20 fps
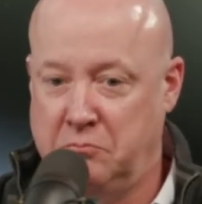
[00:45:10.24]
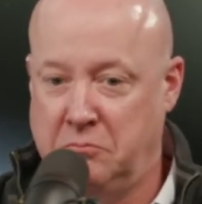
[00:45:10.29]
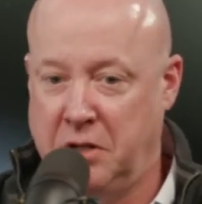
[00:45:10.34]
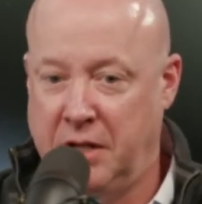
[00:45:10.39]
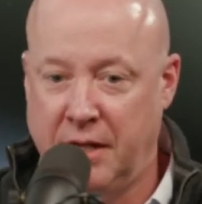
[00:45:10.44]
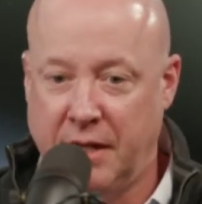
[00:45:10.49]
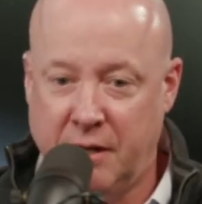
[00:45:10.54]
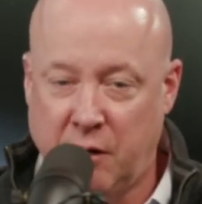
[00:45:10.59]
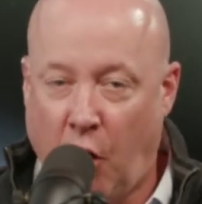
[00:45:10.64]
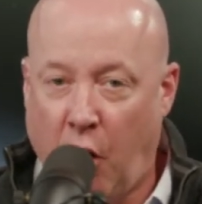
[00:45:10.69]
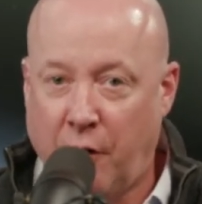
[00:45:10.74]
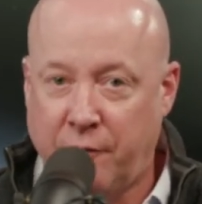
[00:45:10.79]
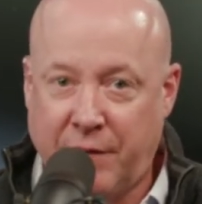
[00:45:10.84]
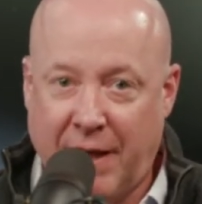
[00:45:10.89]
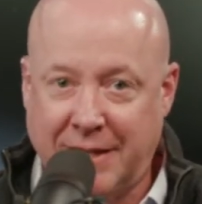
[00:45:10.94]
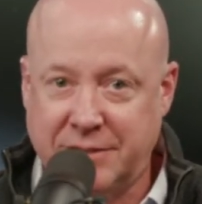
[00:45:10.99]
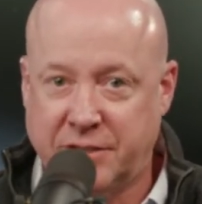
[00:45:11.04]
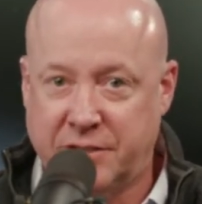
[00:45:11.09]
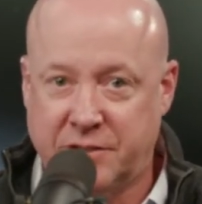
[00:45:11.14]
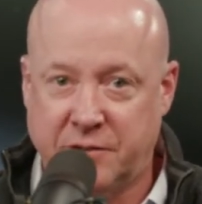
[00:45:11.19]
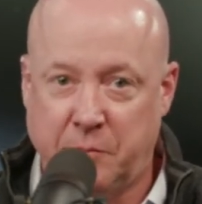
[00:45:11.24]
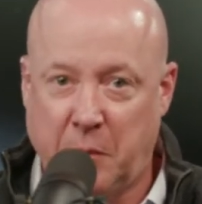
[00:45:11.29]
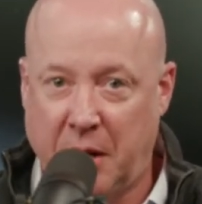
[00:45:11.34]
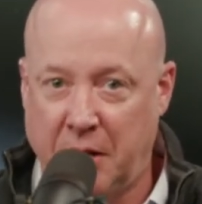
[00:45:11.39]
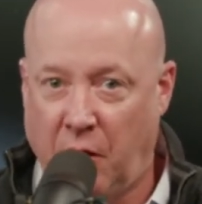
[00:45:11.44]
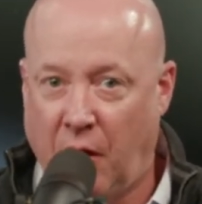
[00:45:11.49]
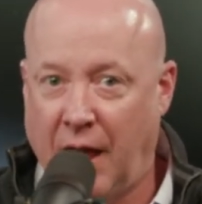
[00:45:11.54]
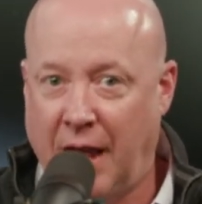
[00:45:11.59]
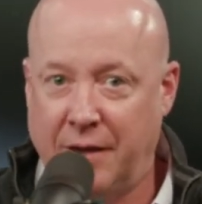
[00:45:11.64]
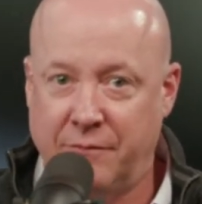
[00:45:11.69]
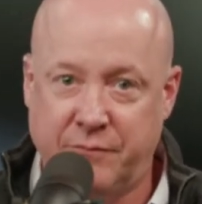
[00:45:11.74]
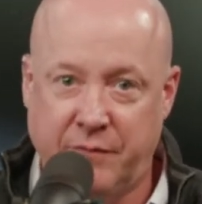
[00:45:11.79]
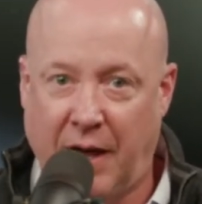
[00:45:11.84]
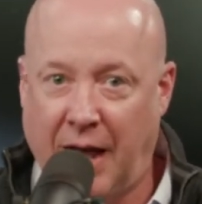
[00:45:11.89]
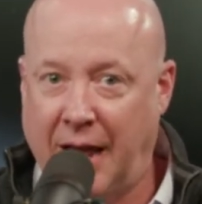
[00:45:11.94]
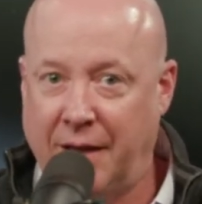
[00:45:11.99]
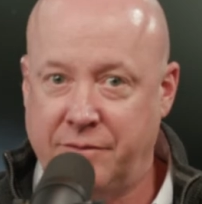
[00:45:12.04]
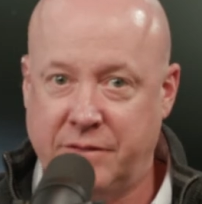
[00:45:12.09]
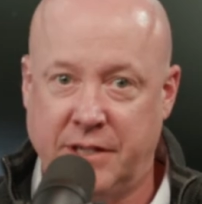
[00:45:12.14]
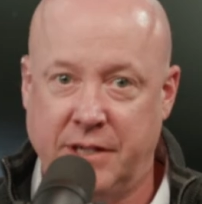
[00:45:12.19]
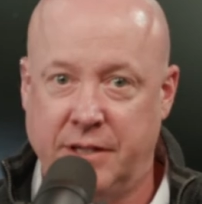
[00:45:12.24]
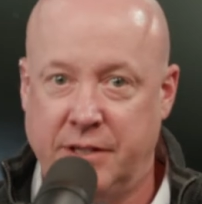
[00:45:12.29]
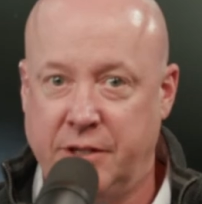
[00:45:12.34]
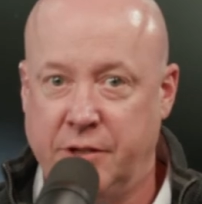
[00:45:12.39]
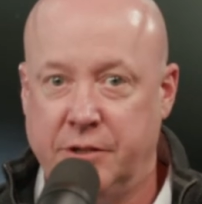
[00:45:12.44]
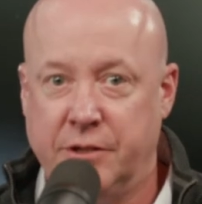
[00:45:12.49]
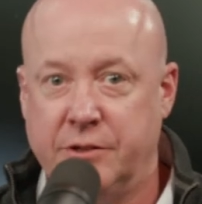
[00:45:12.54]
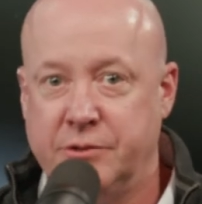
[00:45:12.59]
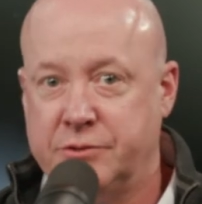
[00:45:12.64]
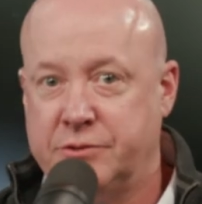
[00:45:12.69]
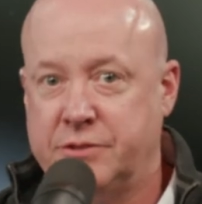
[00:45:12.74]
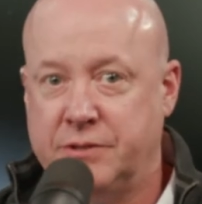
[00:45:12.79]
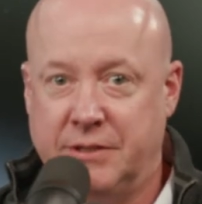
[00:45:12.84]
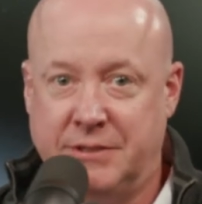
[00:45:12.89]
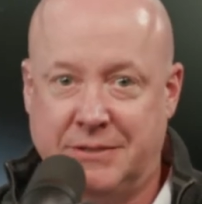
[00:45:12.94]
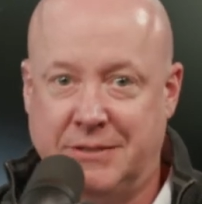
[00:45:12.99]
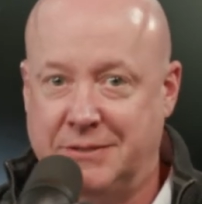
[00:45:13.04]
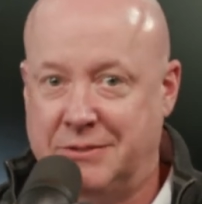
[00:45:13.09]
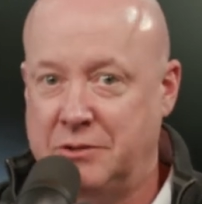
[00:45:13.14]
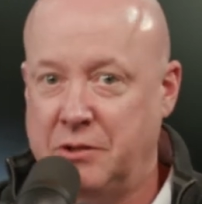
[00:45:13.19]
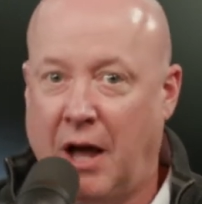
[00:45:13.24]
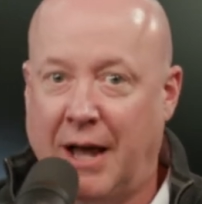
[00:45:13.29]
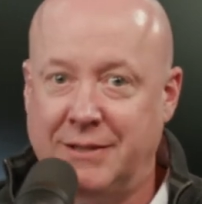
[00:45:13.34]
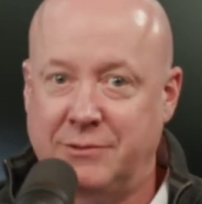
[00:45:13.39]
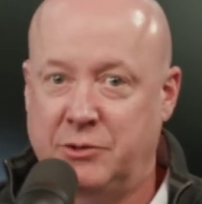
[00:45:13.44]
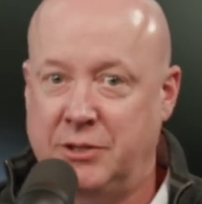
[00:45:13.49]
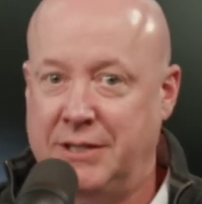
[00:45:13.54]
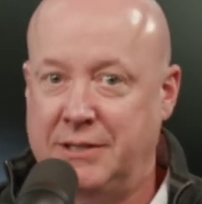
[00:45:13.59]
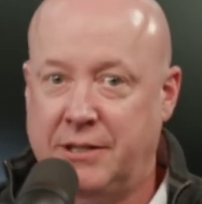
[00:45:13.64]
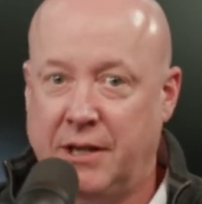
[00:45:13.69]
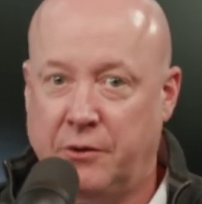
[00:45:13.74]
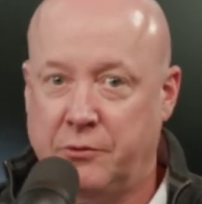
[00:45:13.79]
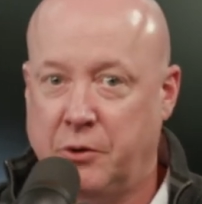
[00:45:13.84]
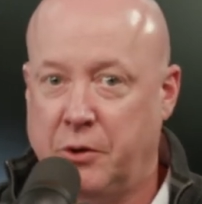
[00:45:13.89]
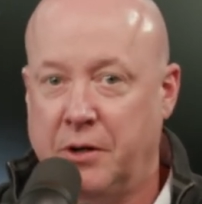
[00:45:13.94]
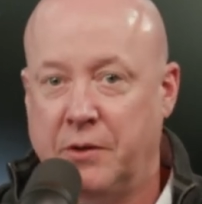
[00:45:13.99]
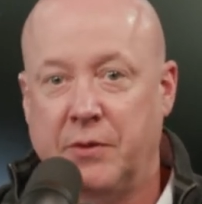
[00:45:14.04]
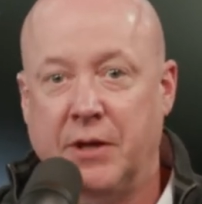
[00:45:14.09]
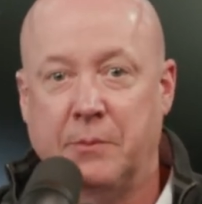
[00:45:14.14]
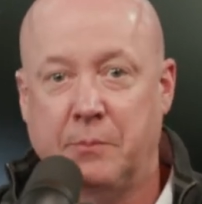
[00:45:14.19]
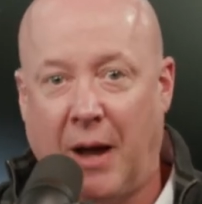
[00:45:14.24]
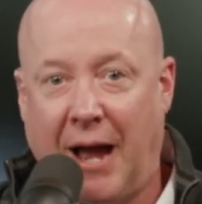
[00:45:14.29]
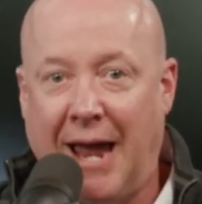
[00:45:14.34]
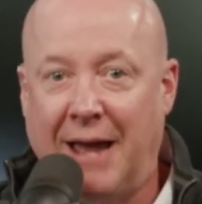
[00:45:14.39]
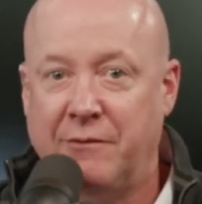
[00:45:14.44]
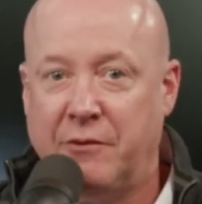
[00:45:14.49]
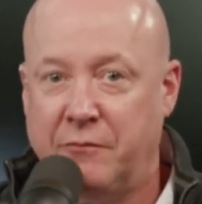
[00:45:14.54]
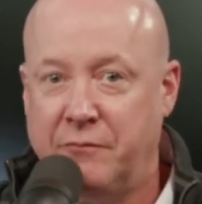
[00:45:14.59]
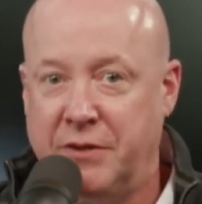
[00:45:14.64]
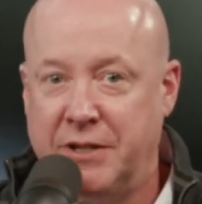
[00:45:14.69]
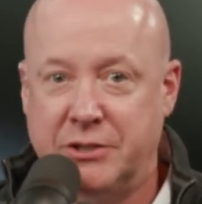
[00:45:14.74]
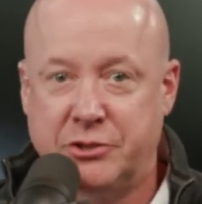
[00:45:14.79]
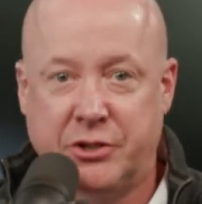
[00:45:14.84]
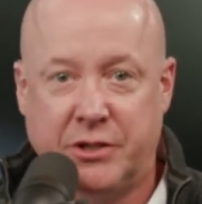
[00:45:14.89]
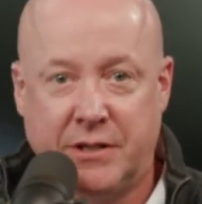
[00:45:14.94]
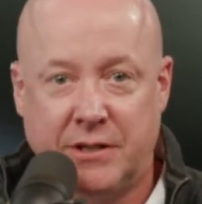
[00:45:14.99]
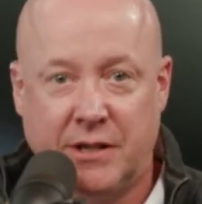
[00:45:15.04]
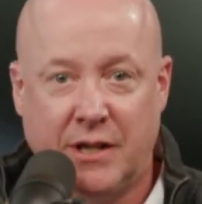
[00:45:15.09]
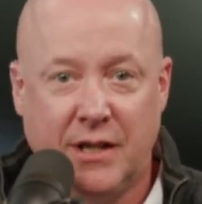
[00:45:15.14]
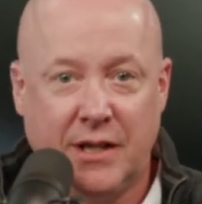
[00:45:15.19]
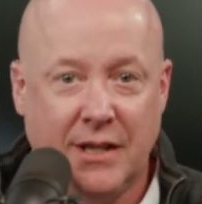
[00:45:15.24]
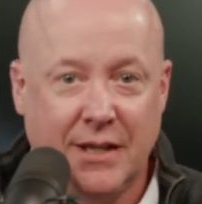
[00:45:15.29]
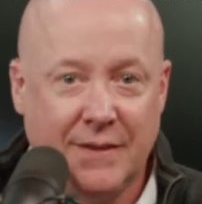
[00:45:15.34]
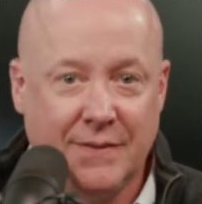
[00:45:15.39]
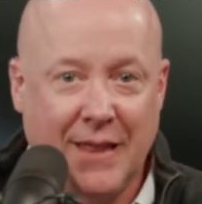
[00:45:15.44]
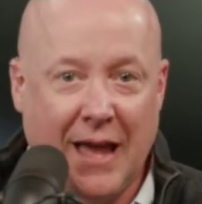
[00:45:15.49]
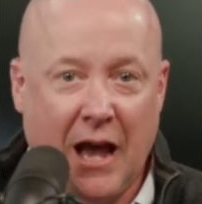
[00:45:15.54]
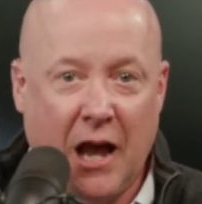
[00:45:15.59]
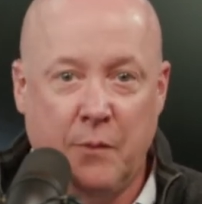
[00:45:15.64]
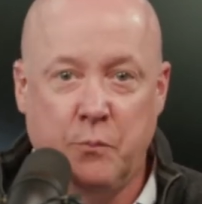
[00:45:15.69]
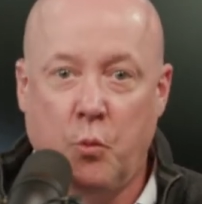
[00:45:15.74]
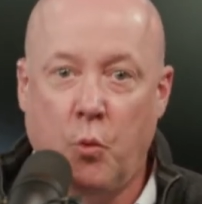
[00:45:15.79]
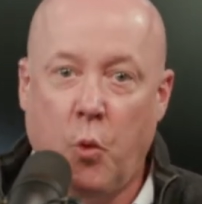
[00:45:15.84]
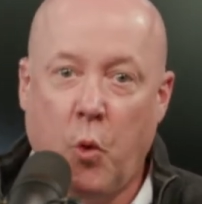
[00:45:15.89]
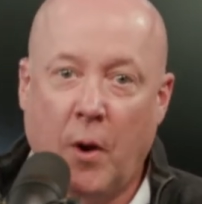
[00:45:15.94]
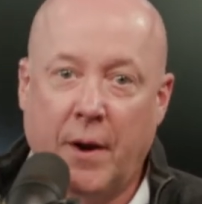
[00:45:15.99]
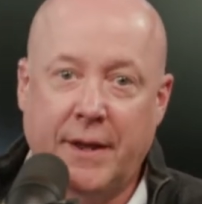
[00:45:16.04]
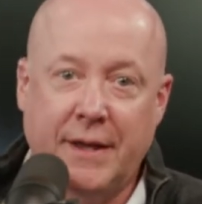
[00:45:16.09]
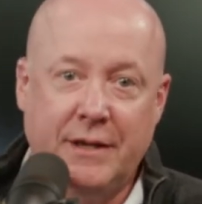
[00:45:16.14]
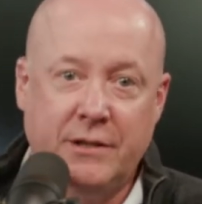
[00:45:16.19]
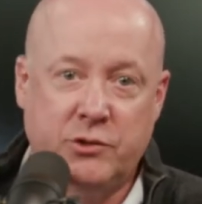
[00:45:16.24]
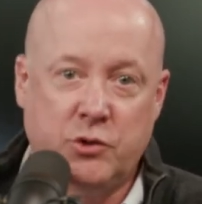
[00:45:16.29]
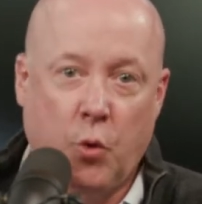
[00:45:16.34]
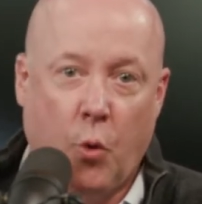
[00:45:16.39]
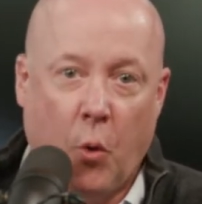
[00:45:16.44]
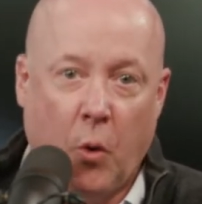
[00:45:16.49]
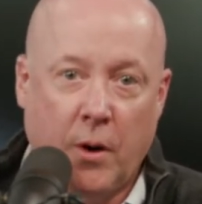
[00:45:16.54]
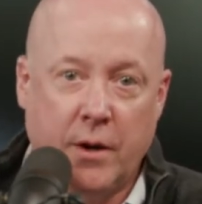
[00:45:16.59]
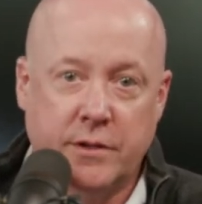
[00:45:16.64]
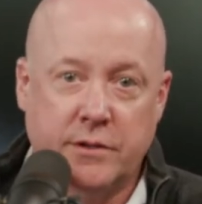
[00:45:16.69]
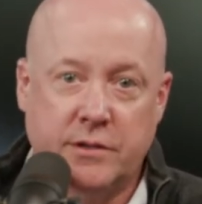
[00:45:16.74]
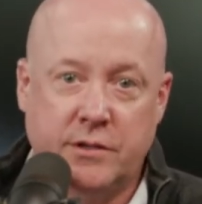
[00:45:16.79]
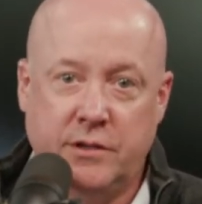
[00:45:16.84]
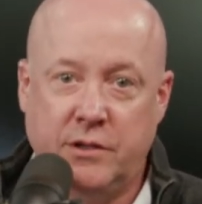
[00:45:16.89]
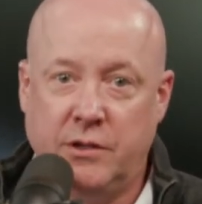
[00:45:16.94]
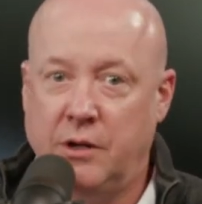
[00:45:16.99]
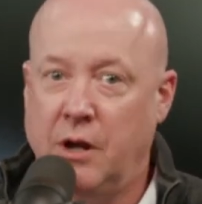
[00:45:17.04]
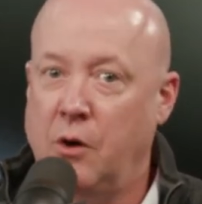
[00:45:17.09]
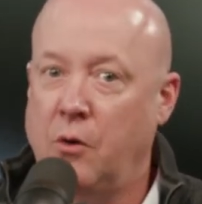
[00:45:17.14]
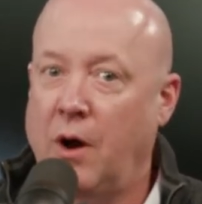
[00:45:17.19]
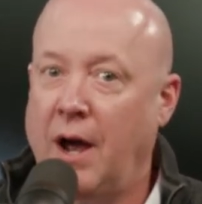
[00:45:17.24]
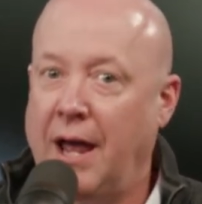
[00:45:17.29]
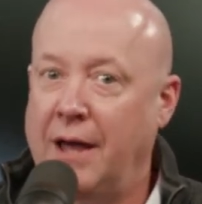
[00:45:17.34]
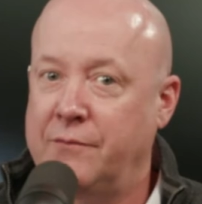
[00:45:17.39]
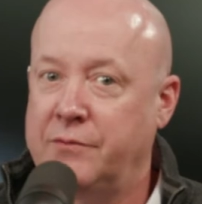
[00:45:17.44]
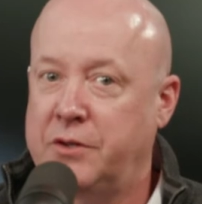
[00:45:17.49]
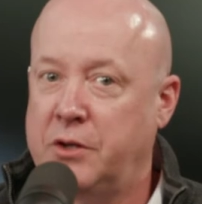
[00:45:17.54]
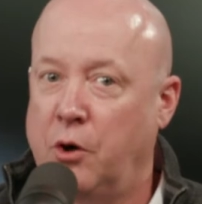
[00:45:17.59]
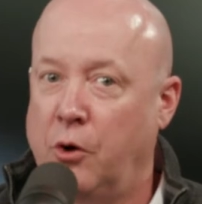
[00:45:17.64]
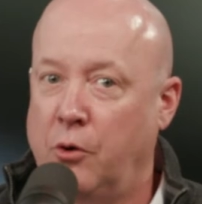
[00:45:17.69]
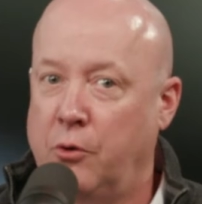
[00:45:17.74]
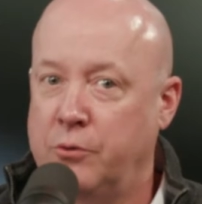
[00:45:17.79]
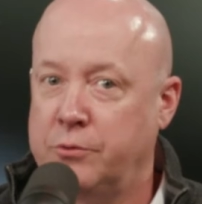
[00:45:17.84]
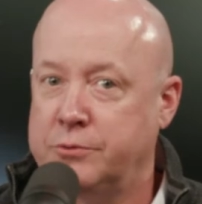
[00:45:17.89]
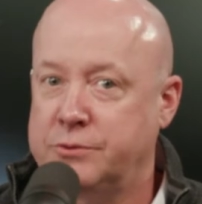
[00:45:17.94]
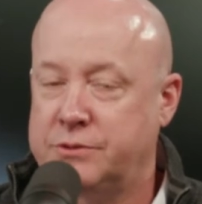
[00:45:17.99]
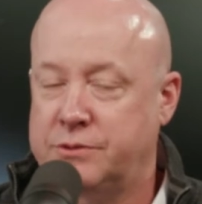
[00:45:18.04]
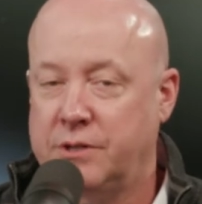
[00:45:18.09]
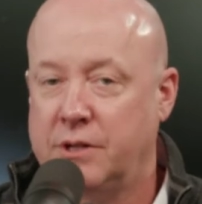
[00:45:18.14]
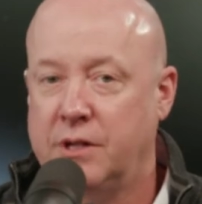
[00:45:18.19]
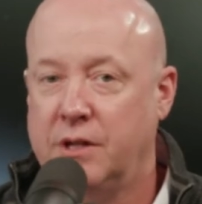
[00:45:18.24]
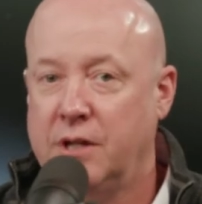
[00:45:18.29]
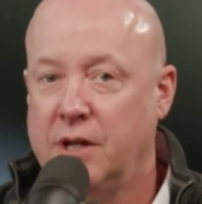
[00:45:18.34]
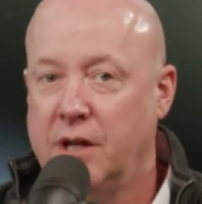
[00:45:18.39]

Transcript: in all facets of my life five ten years it's, it's not detailed or anything but i have a vision that i'm working towards you know i have goals